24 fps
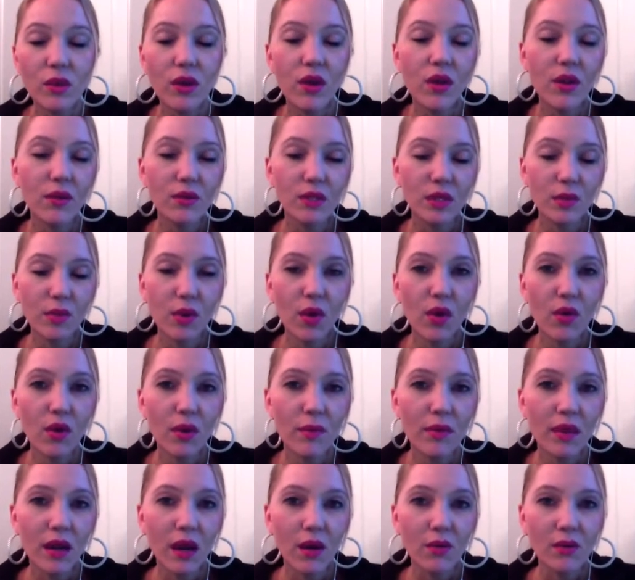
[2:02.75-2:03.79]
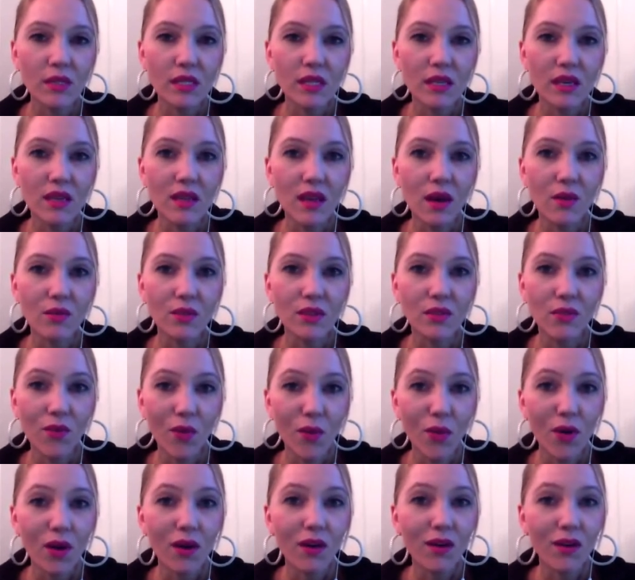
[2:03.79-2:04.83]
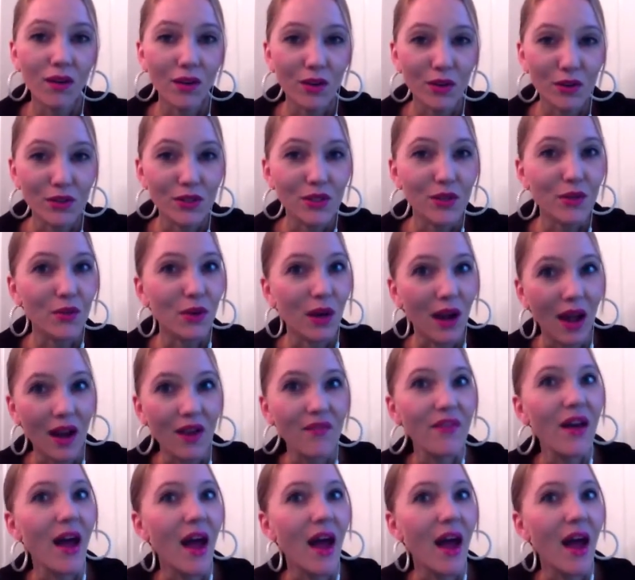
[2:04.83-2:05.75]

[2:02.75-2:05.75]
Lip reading: her. There was a program that I was in that was for girls who were kind of